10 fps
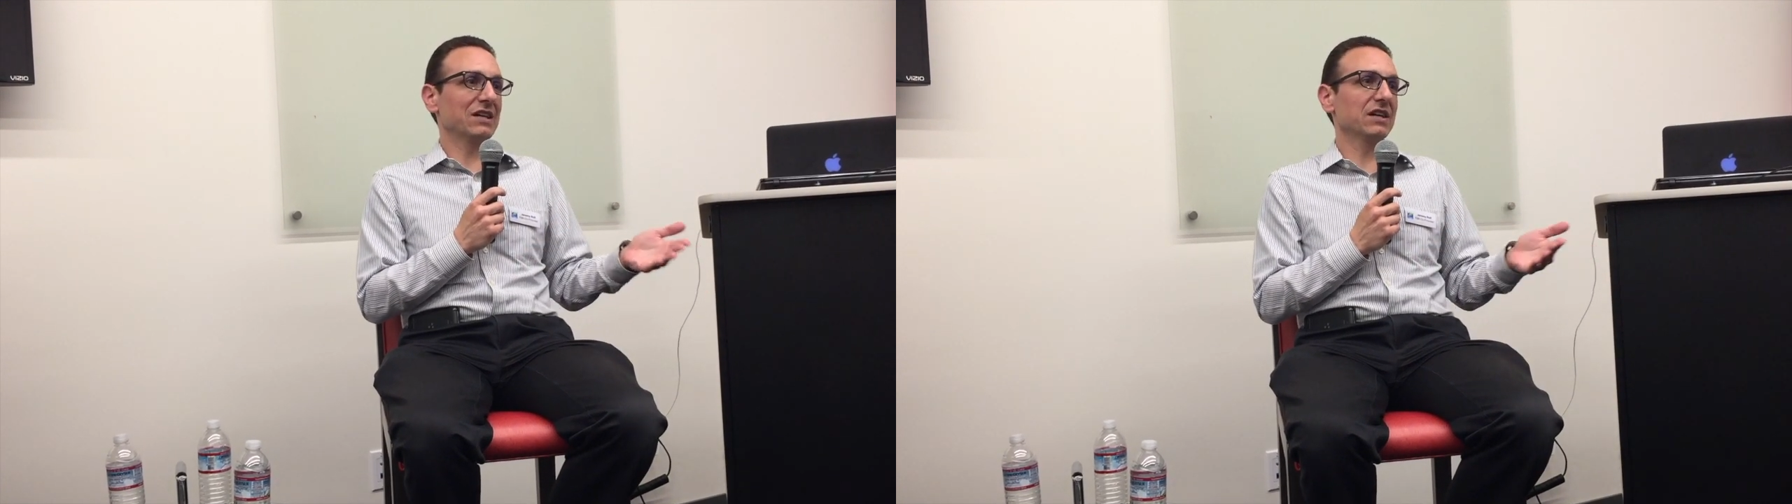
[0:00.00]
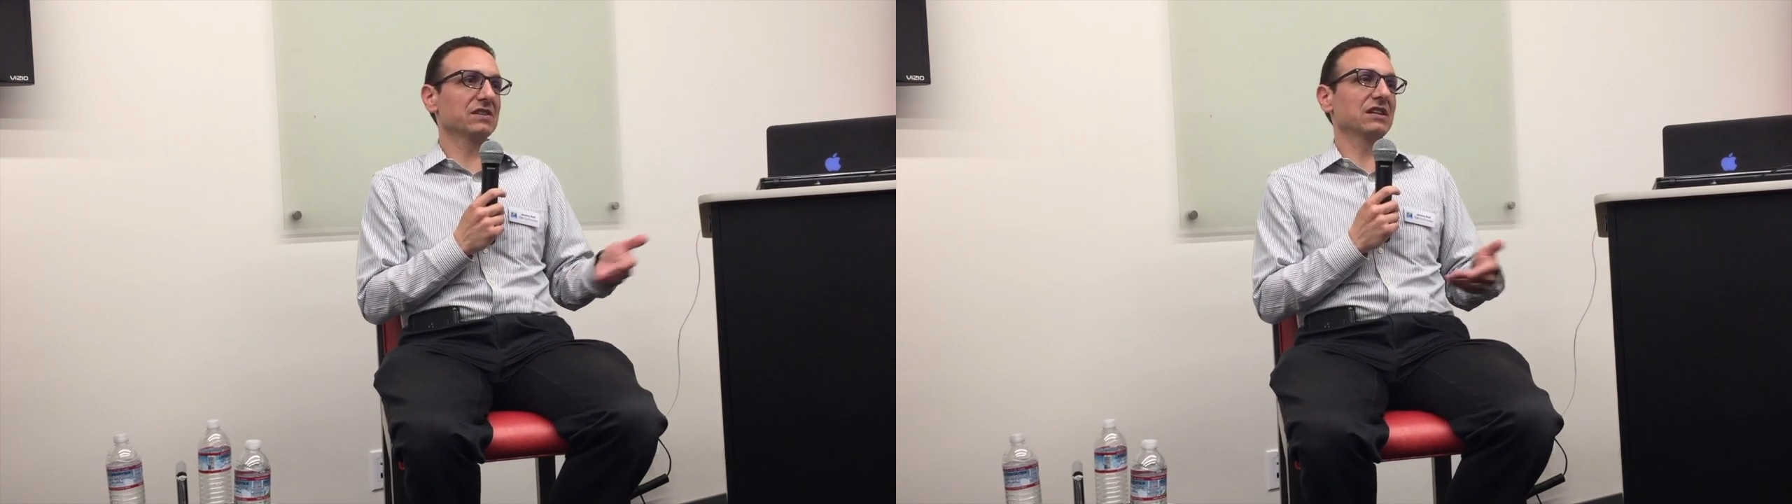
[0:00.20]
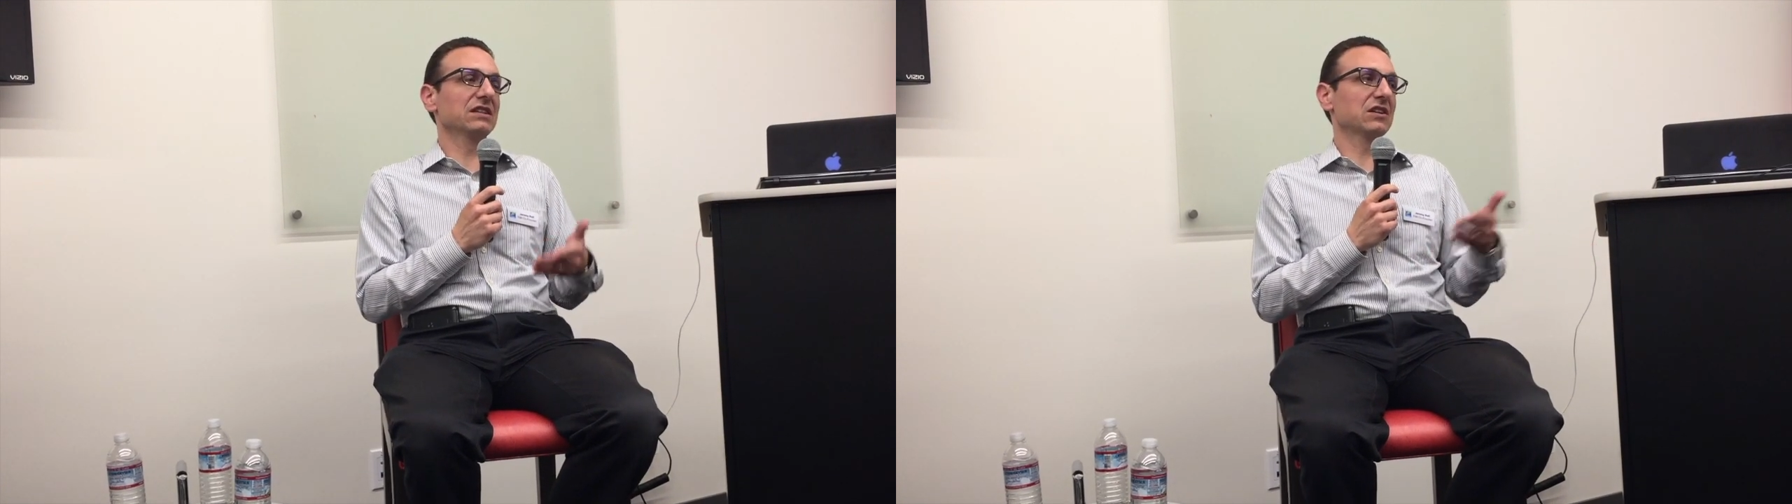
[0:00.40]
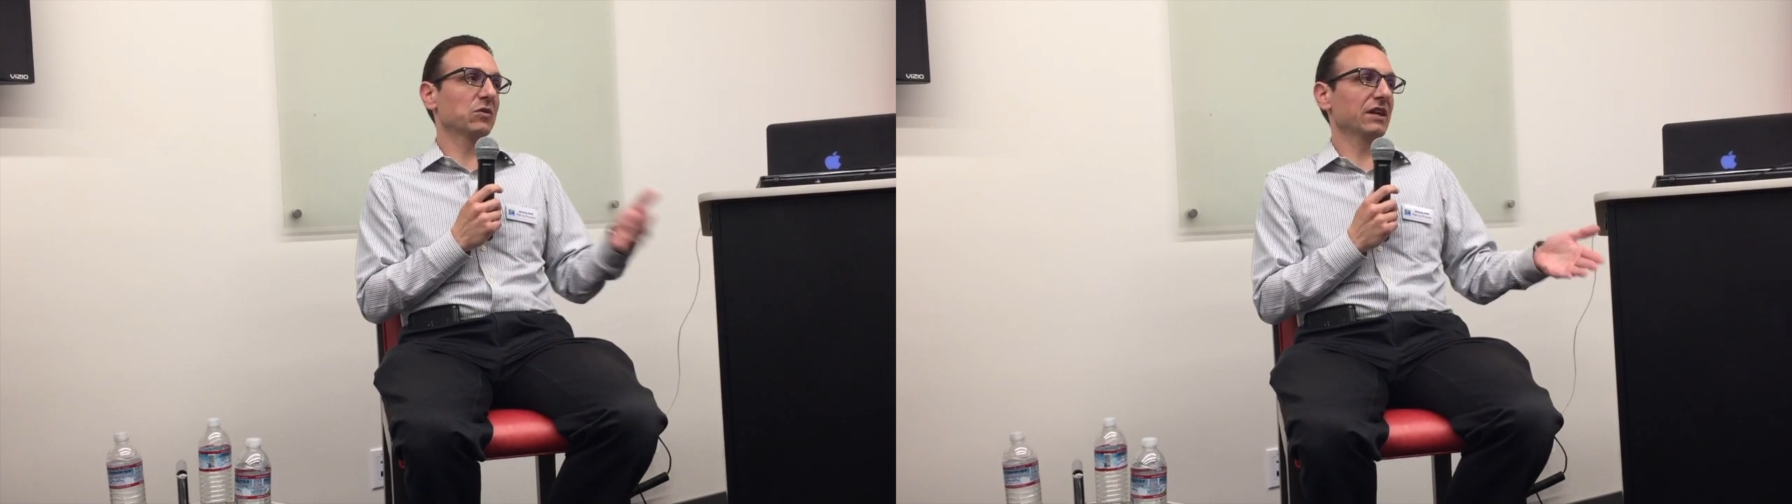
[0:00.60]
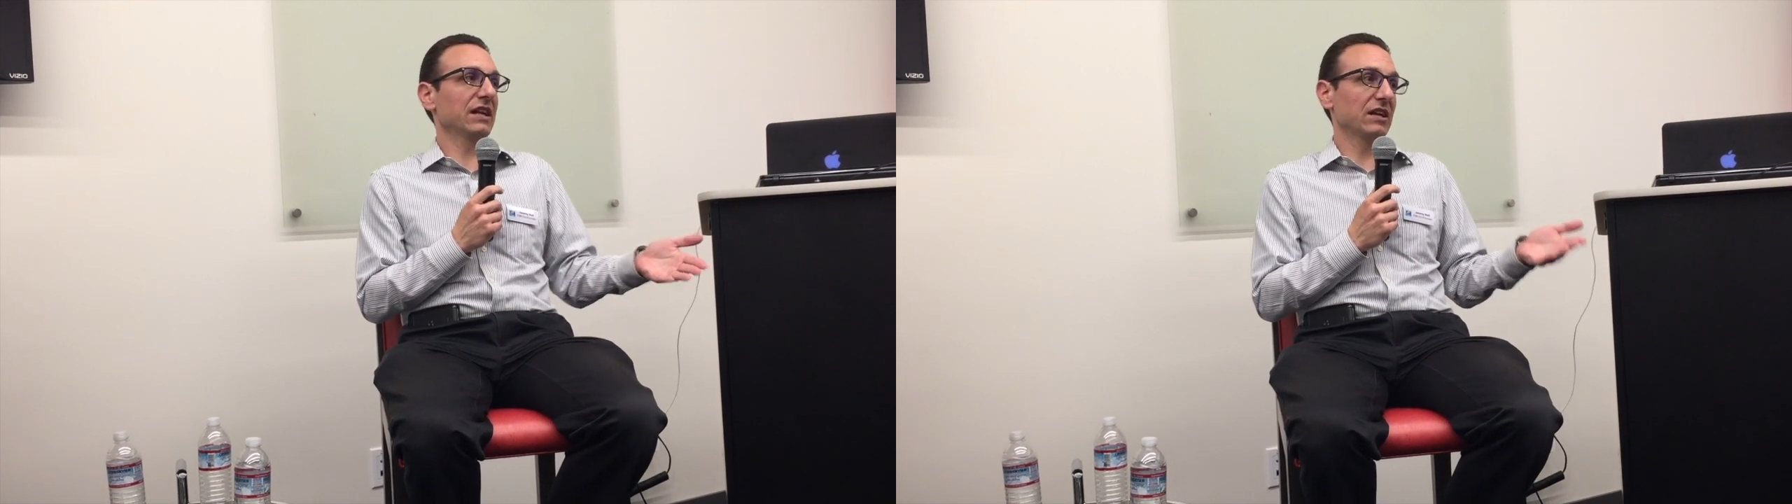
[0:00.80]
because of the
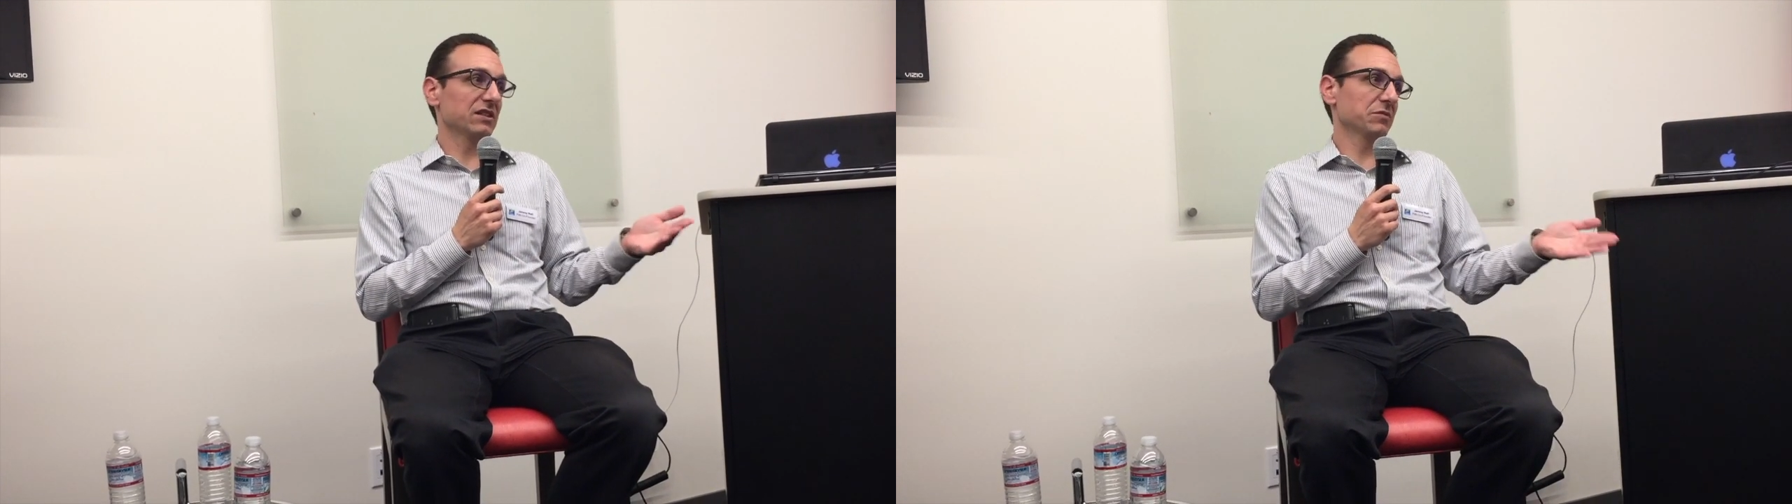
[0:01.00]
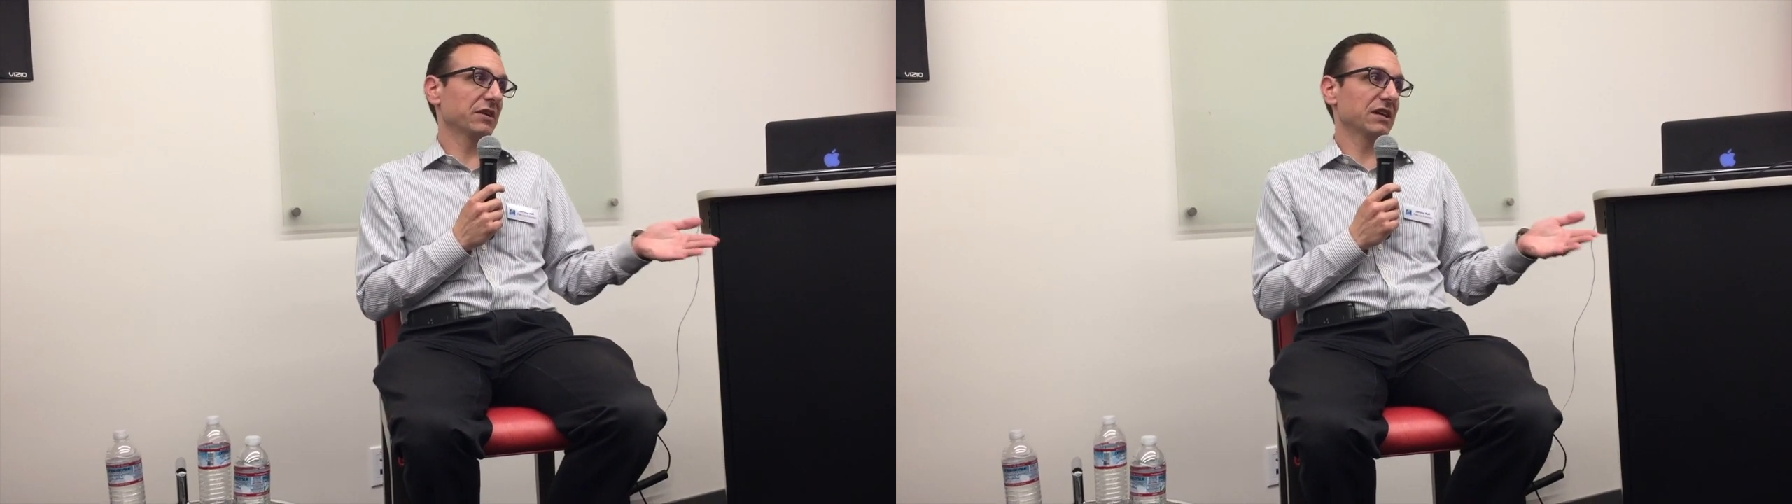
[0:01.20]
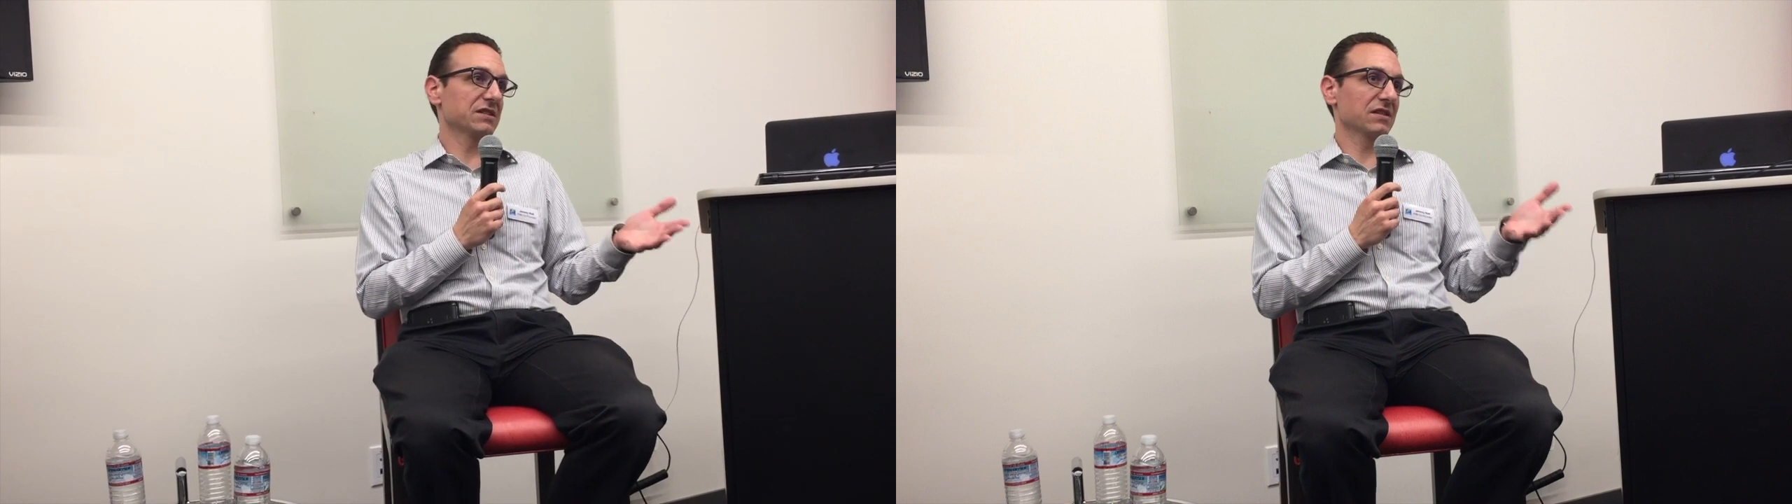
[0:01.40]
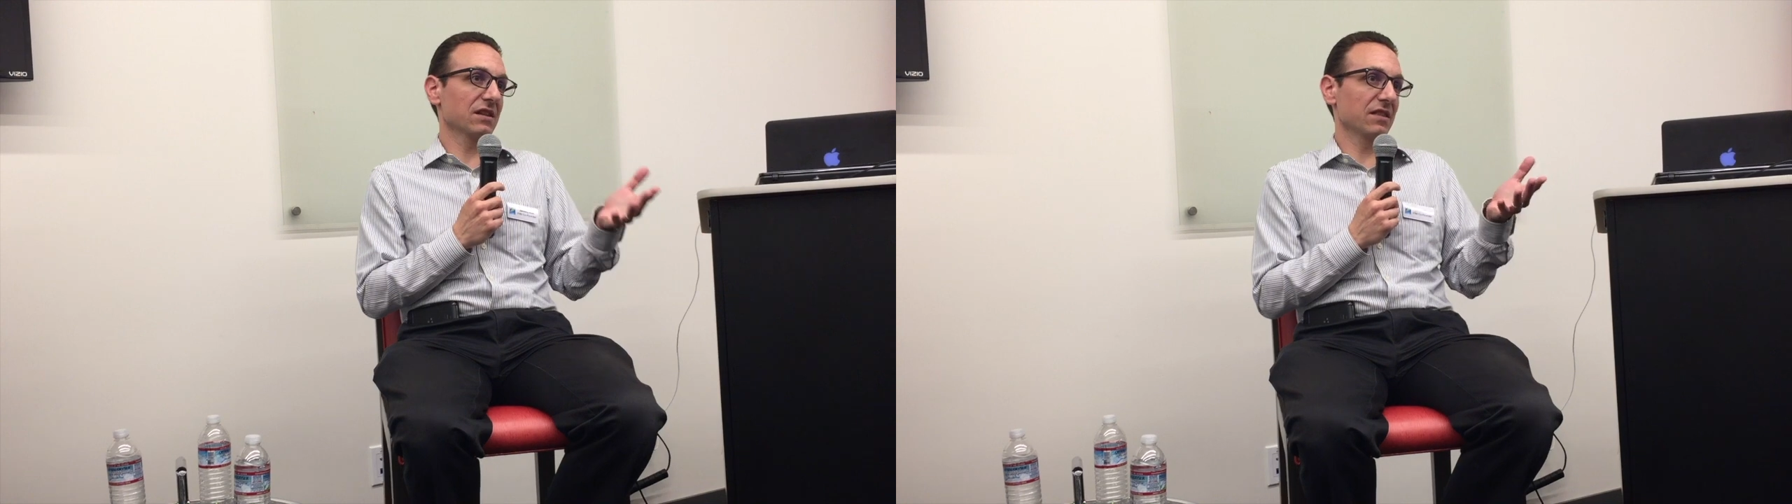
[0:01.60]
liquidity and also because